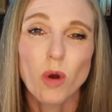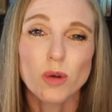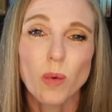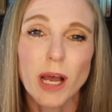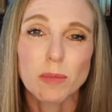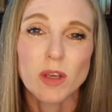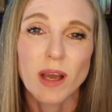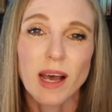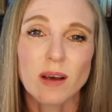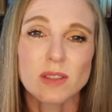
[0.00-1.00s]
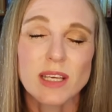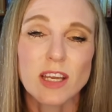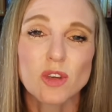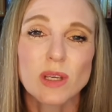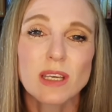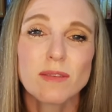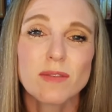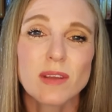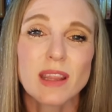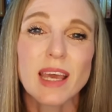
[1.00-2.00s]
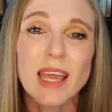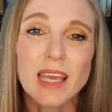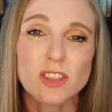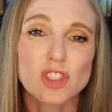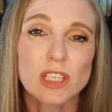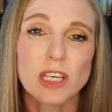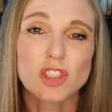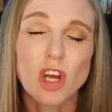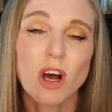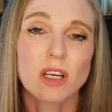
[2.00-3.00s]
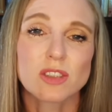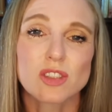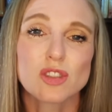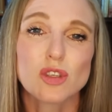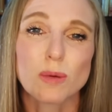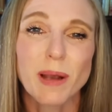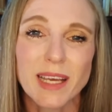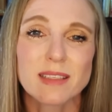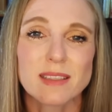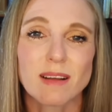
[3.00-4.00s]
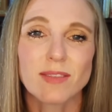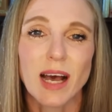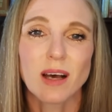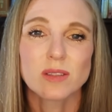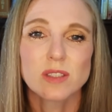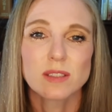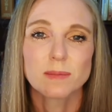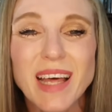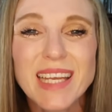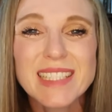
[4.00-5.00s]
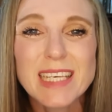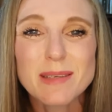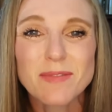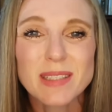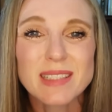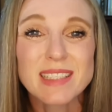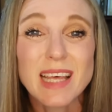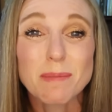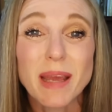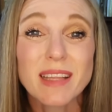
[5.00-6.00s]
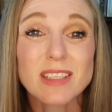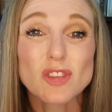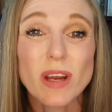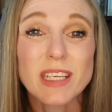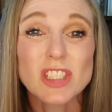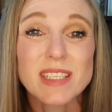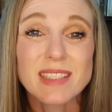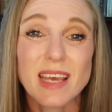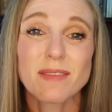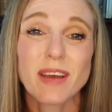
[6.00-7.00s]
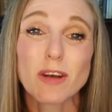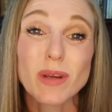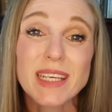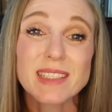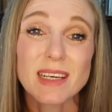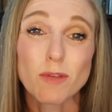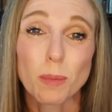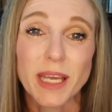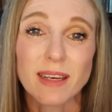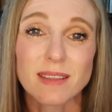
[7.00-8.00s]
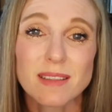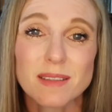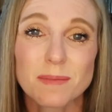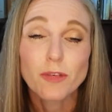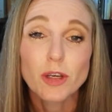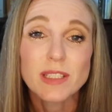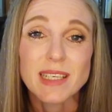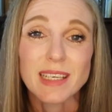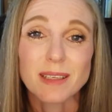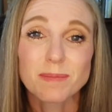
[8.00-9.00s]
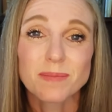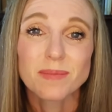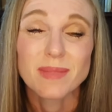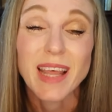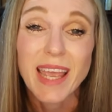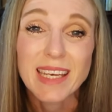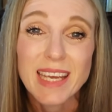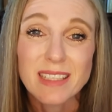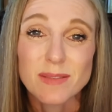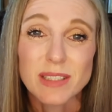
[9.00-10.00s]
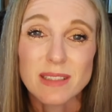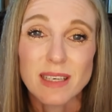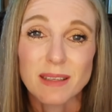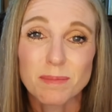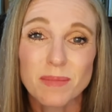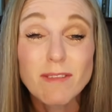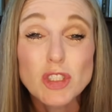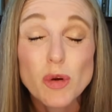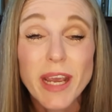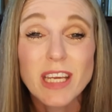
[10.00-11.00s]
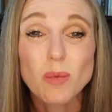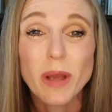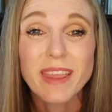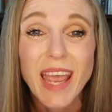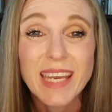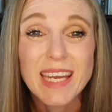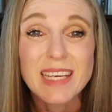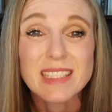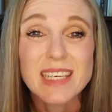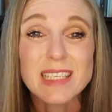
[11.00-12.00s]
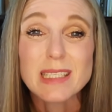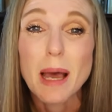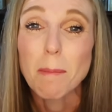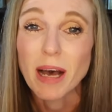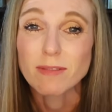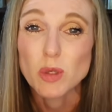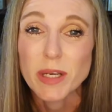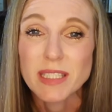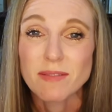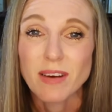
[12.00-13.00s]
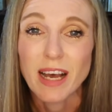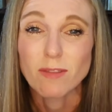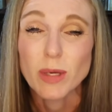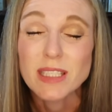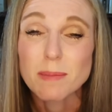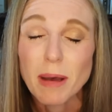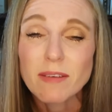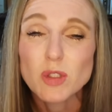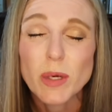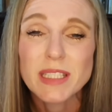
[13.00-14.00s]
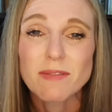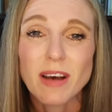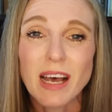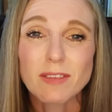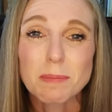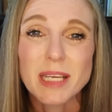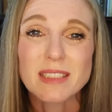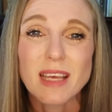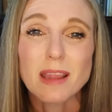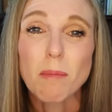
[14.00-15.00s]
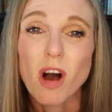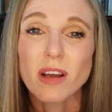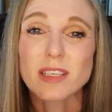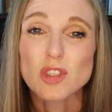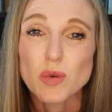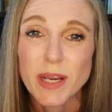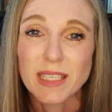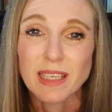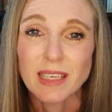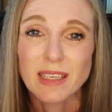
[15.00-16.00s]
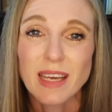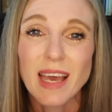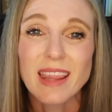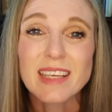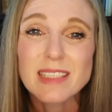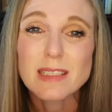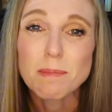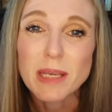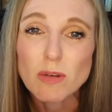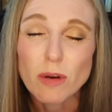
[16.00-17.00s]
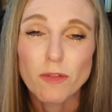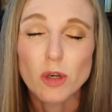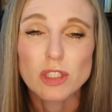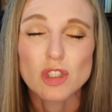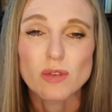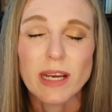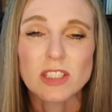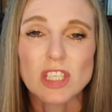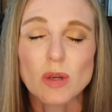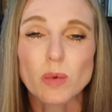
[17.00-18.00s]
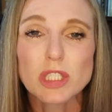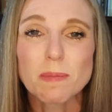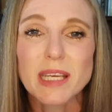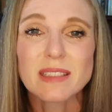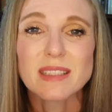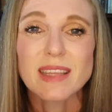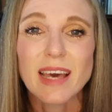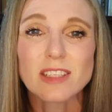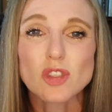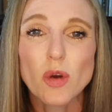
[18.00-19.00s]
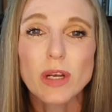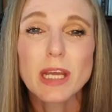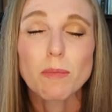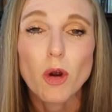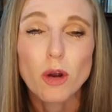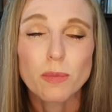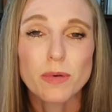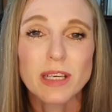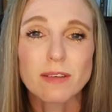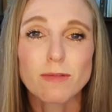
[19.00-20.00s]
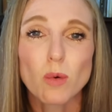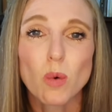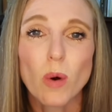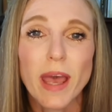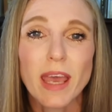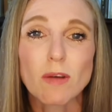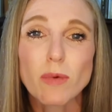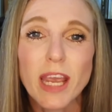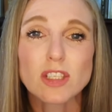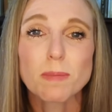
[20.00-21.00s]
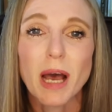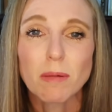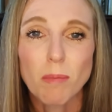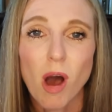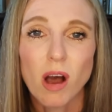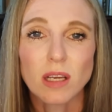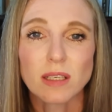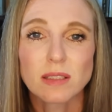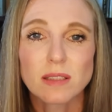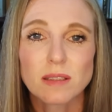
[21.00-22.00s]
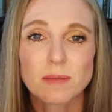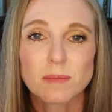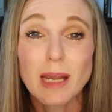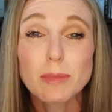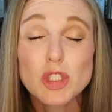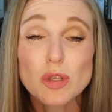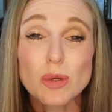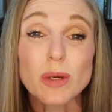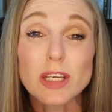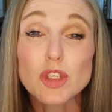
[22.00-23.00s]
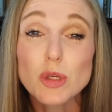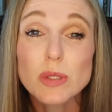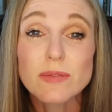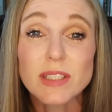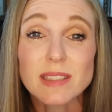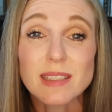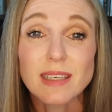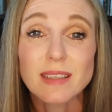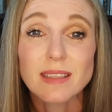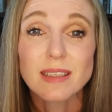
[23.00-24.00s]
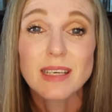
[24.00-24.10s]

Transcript: won't wipe you out, and you give the edge a chance to play itself out. Now let's add some filters that make this strategy safe and realistic for beginners. So firstly, the ADX filter. Never trade when the ADX is above 25. When it's above 25, it means that the market is trending. This is a mean reversion strategy, which means that it's only appropriate for a range-bound market. Number 2, a news filter.